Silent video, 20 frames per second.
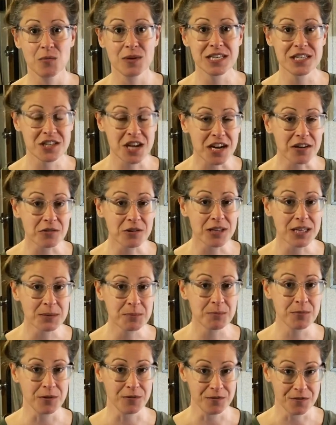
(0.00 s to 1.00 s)
We
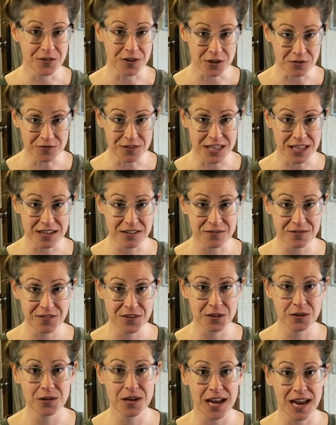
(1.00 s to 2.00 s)
generally prefer vegan
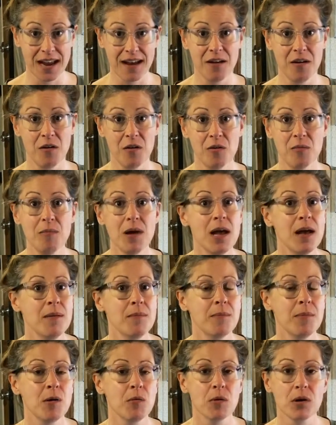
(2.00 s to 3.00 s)
food at home,
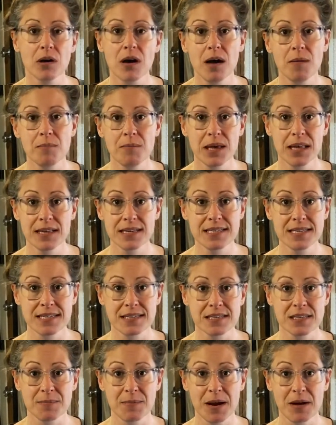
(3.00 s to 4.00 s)
but we're not
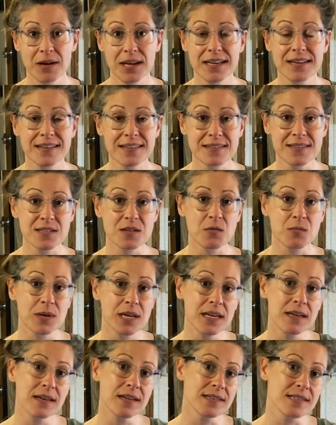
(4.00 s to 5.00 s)
militant about it, and so
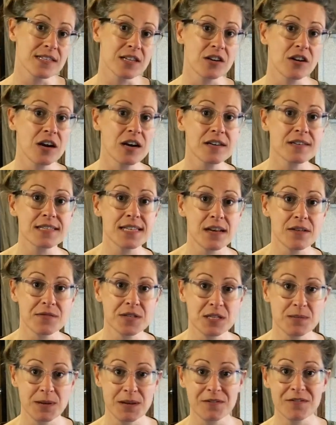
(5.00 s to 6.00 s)
we consider
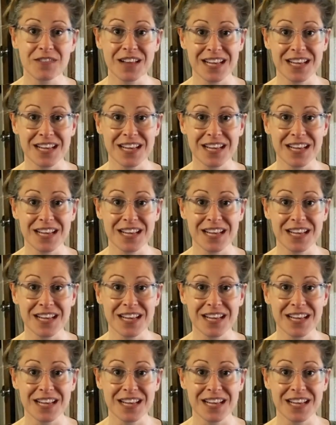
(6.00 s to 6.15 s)
ourselves to be